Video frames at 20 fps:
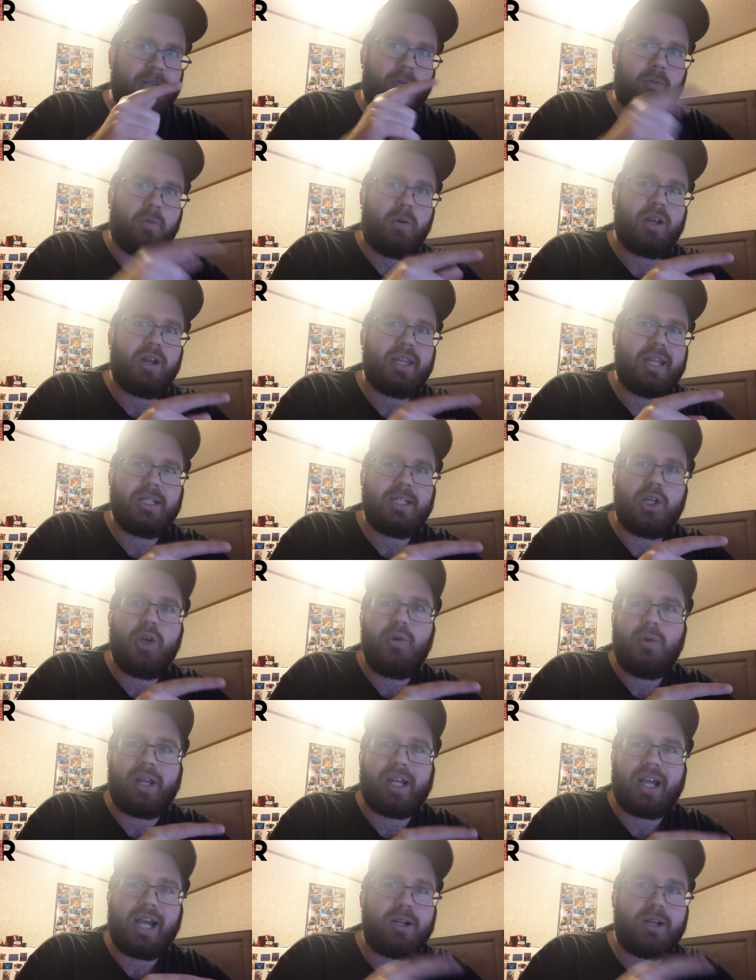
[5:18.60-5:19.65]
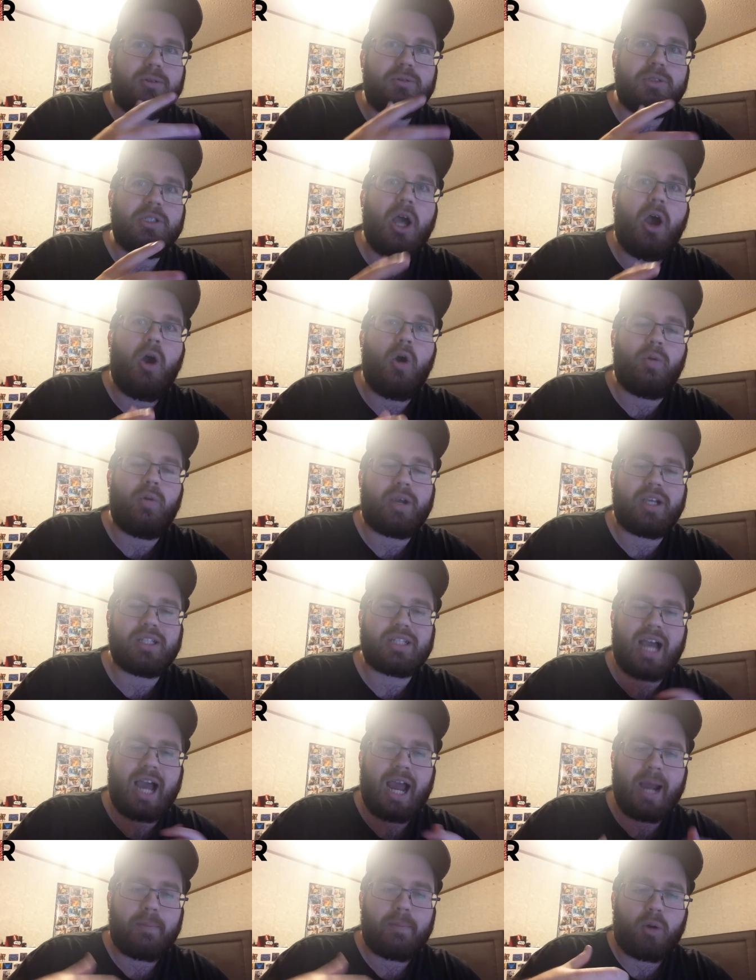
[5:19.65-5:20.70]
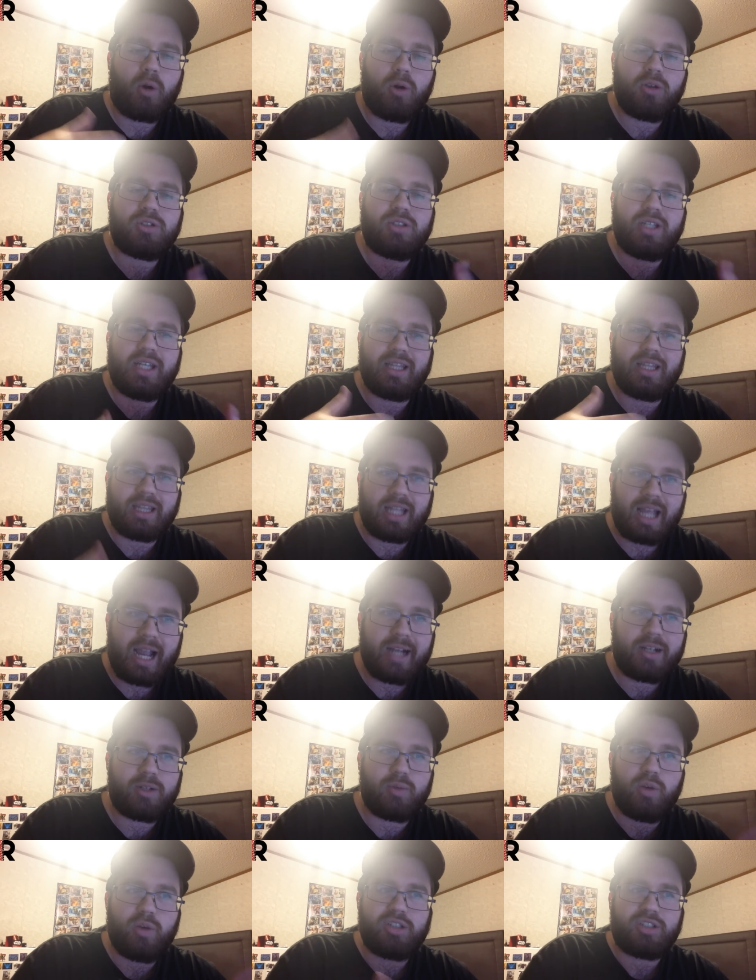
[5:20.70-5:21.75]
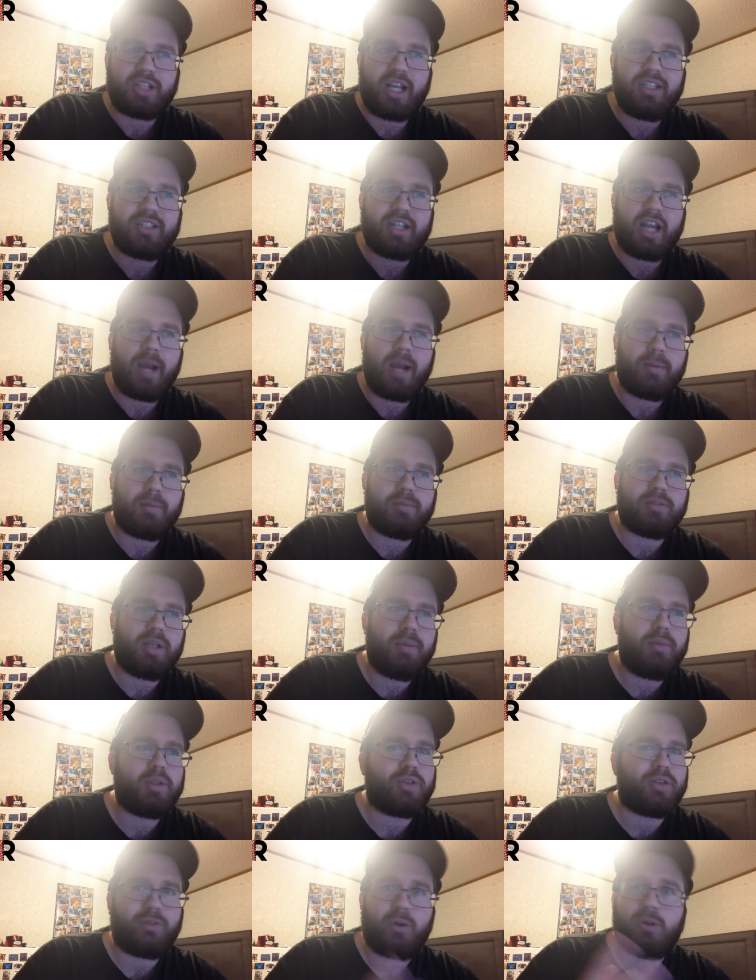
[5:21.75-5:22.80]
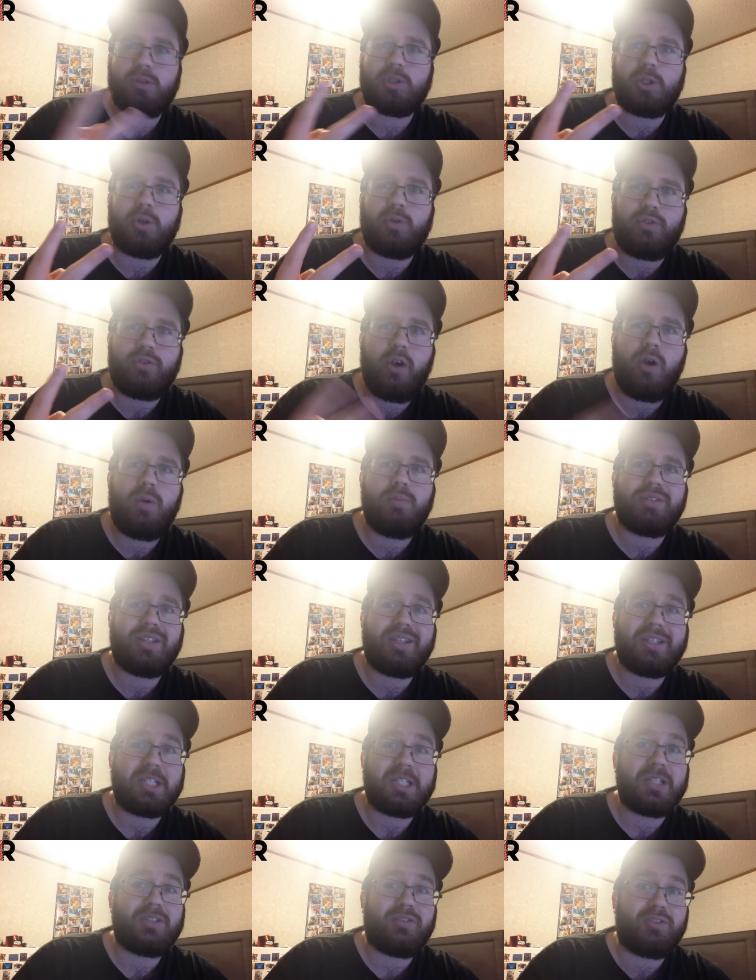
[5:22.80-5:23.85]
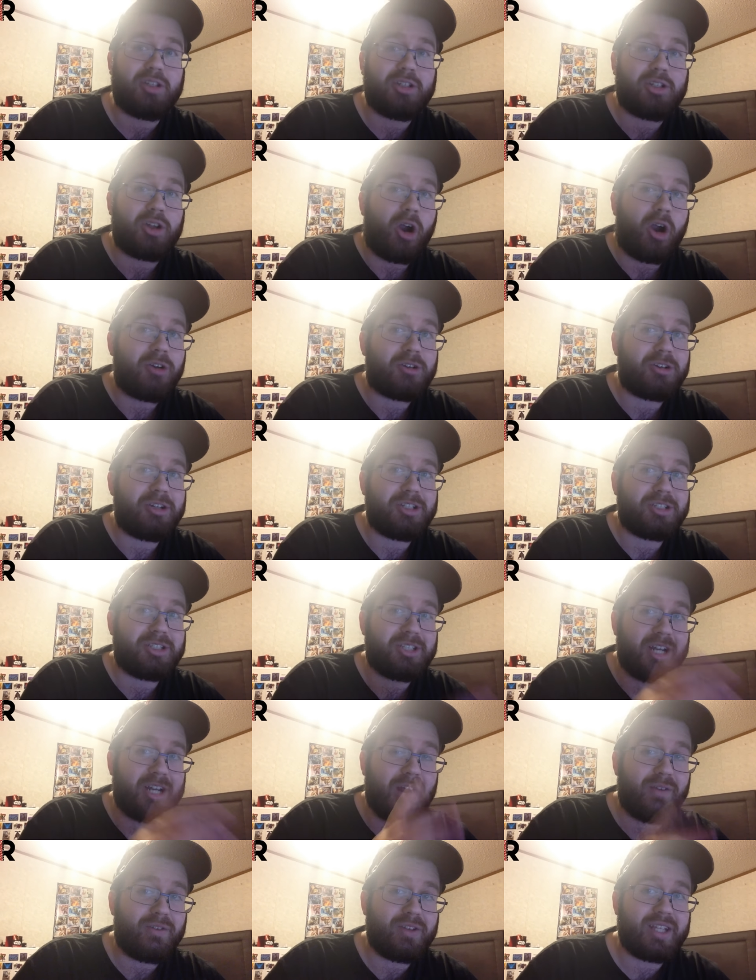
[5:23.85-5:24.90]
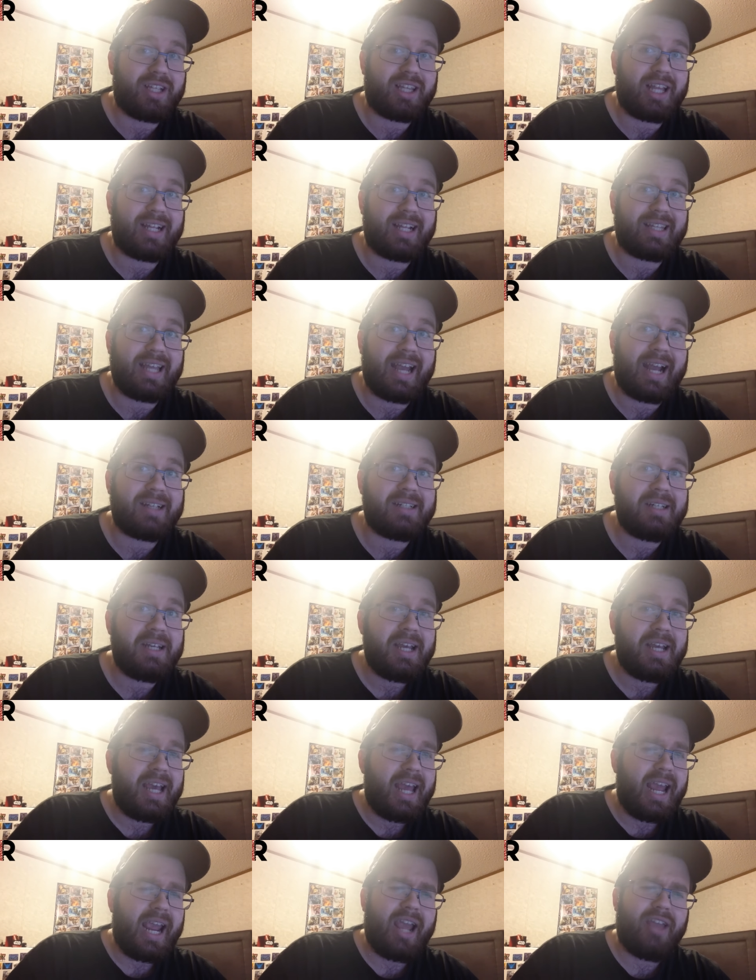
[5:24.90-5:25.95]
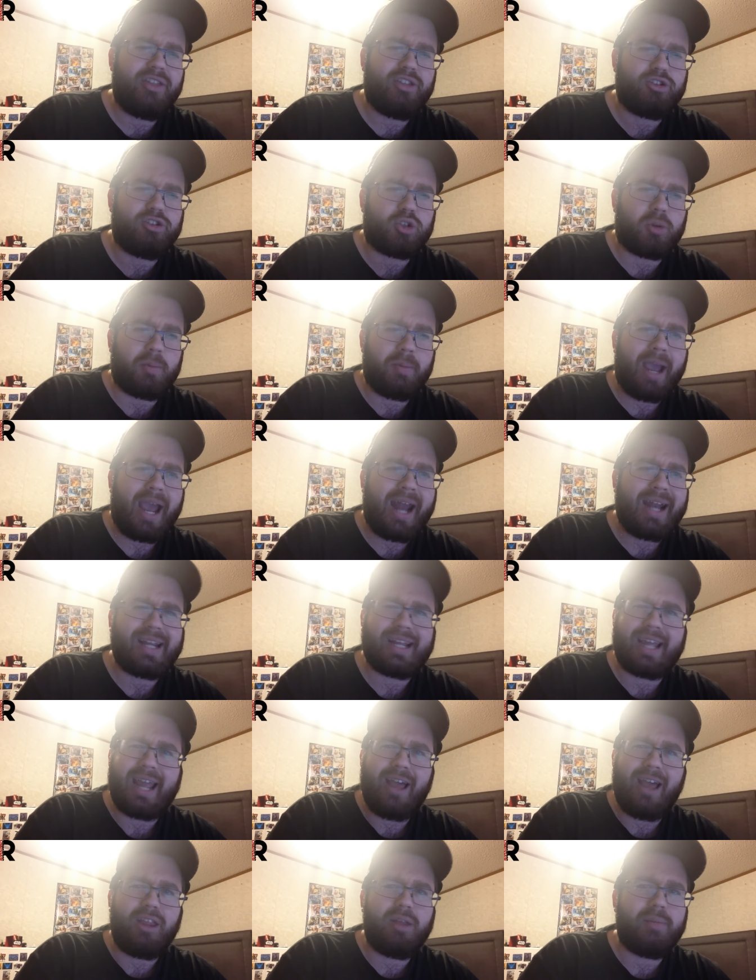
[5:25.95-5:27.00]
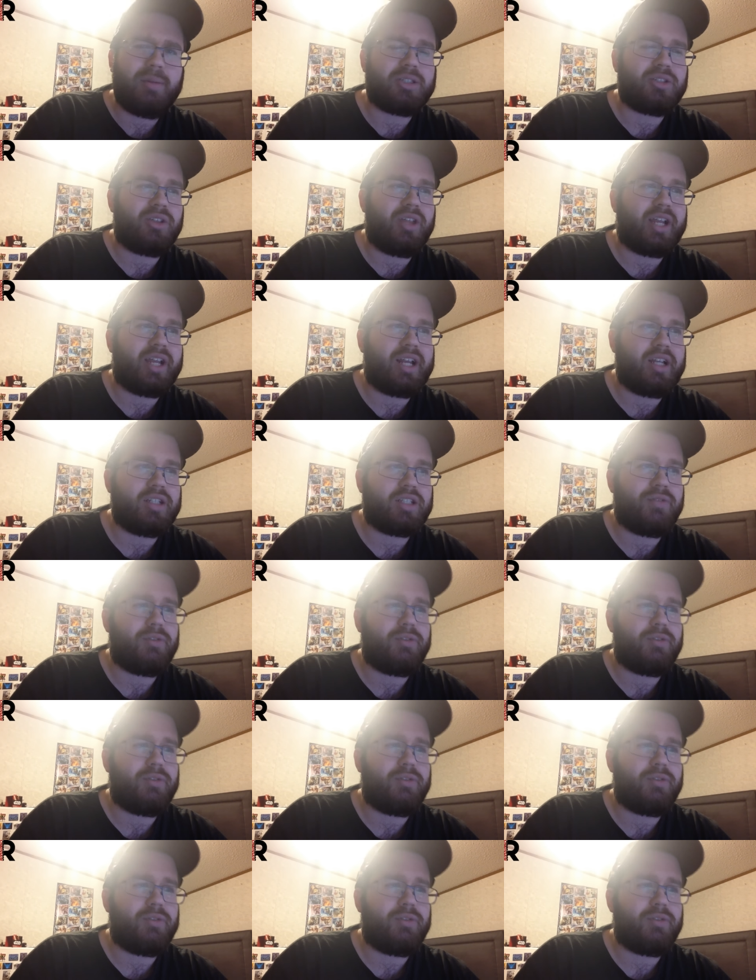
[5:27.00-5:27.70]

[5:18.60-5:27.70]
what are they doing? I don't know because I personally liked what J.J. Abrams did with the first two films in the sense of the darkness and everything like that, and the dramatic elements and all that kind of